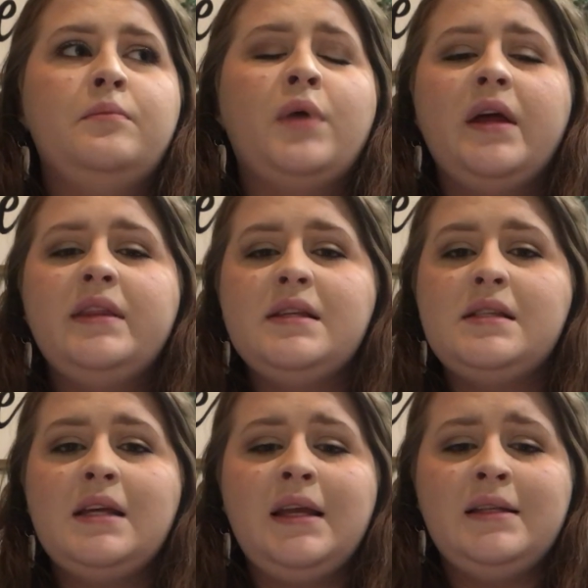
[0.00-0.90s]
brought this
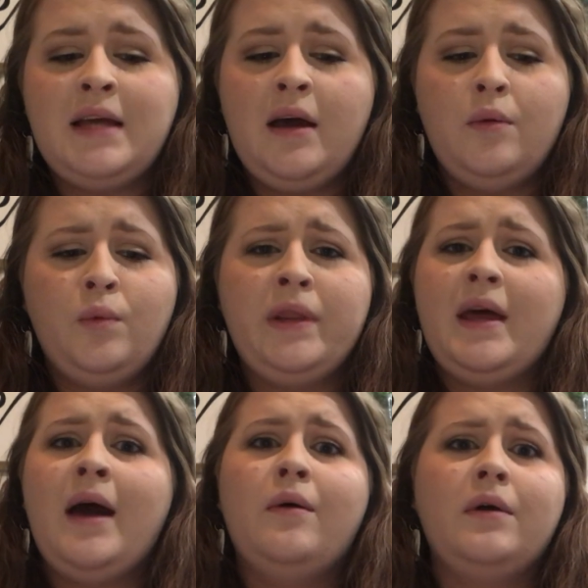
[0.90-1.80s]
city down
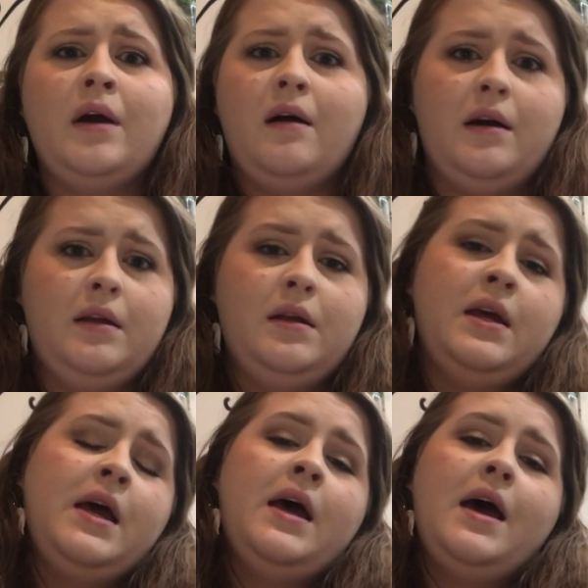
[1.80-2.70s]
without God.
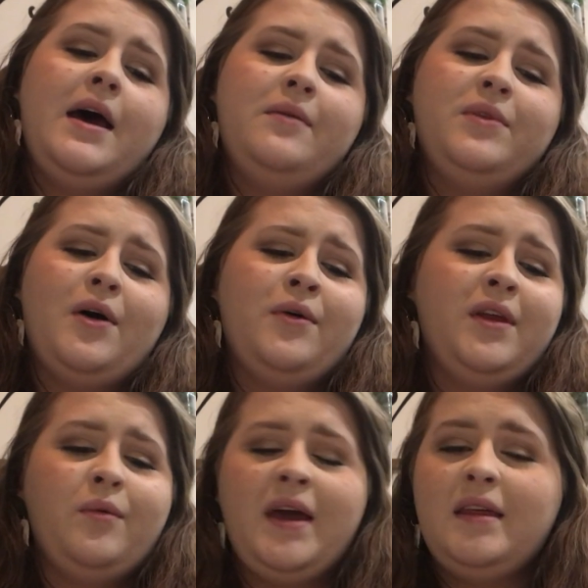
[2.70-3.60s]
And the
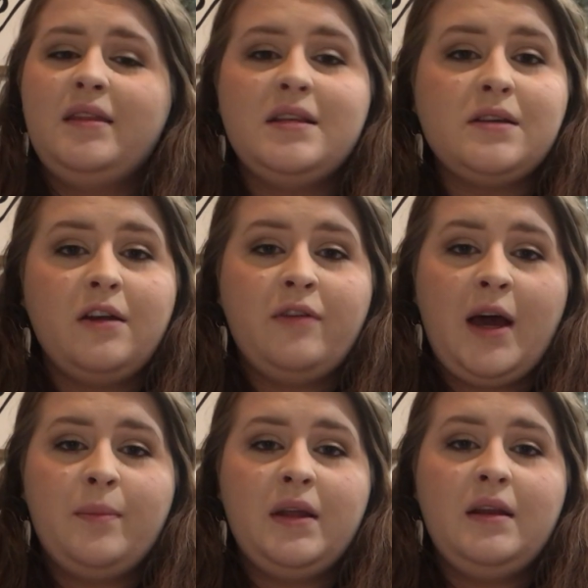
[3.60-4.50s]
only way that this could have
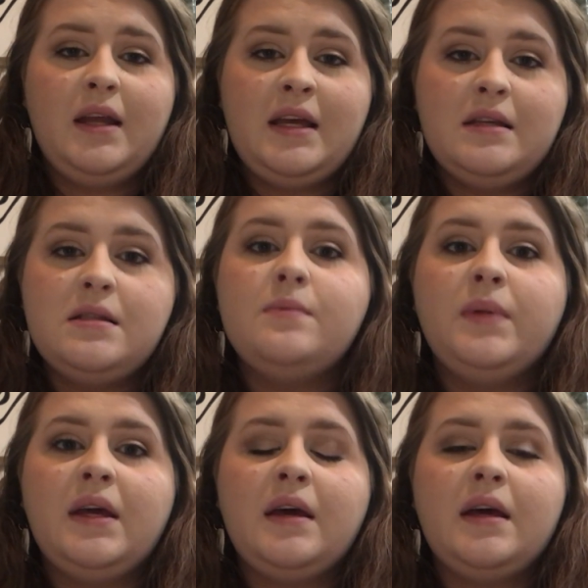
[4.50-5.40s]
happened is
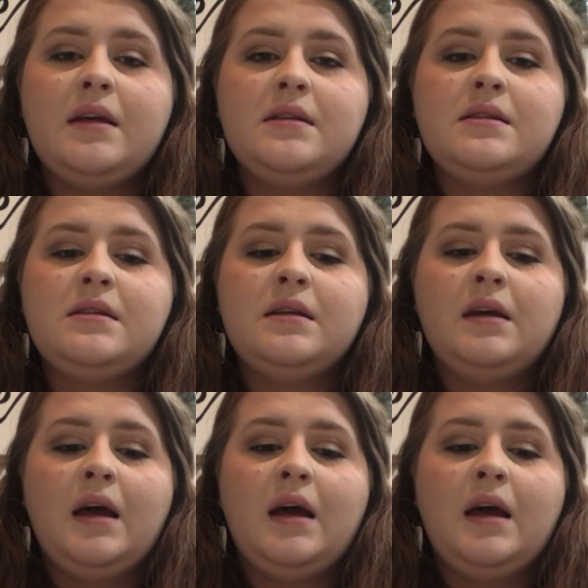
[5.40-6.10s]
because